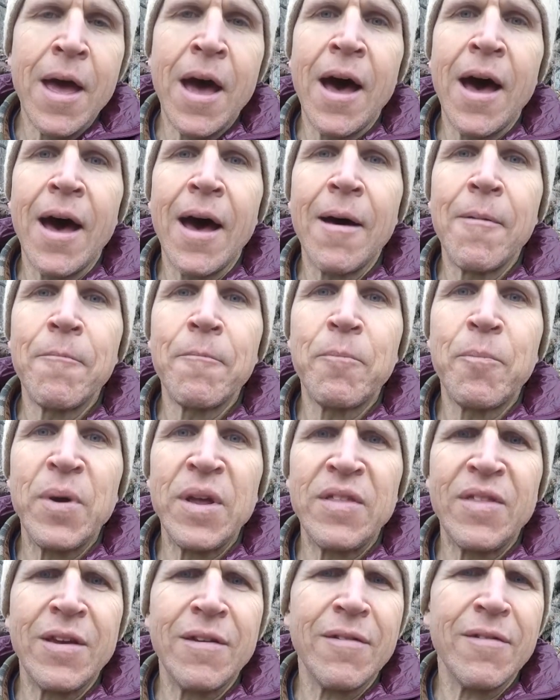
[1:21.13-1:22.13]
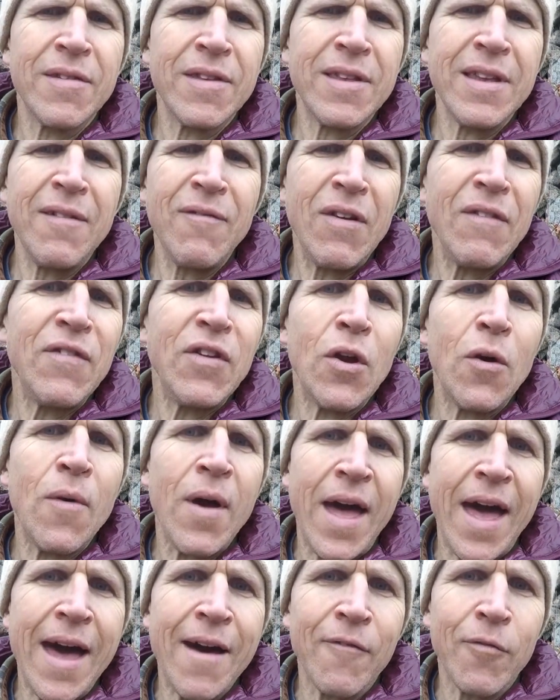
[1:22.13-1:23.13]
But there's, even if you don't
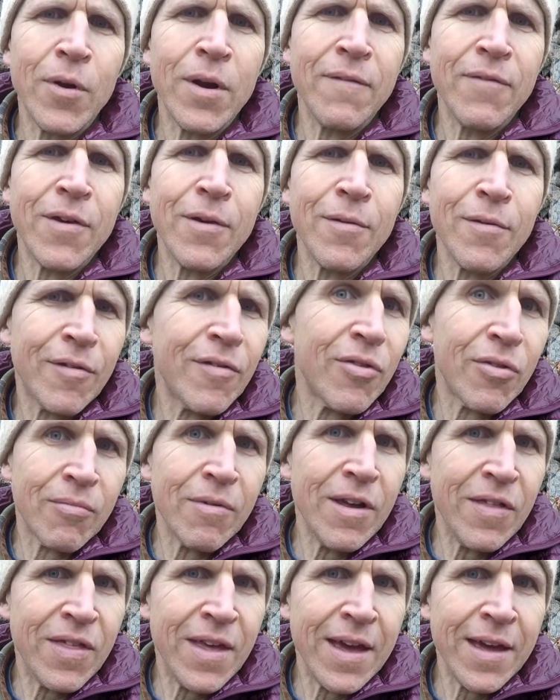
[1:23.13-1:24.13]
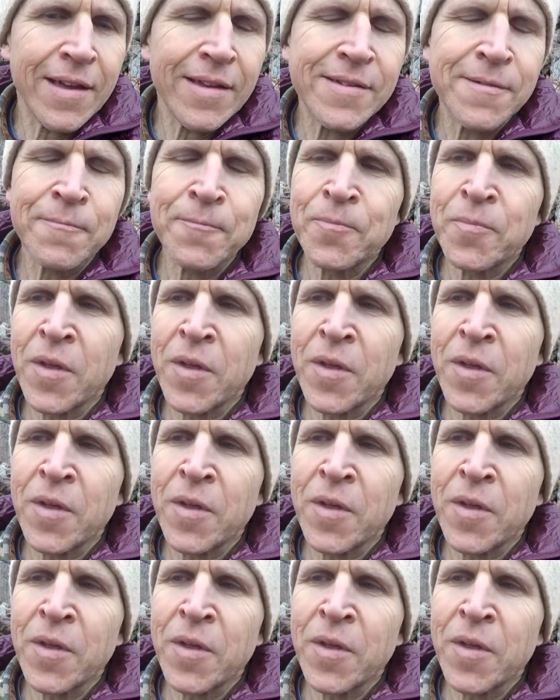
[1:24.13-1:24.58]
have one of those three things,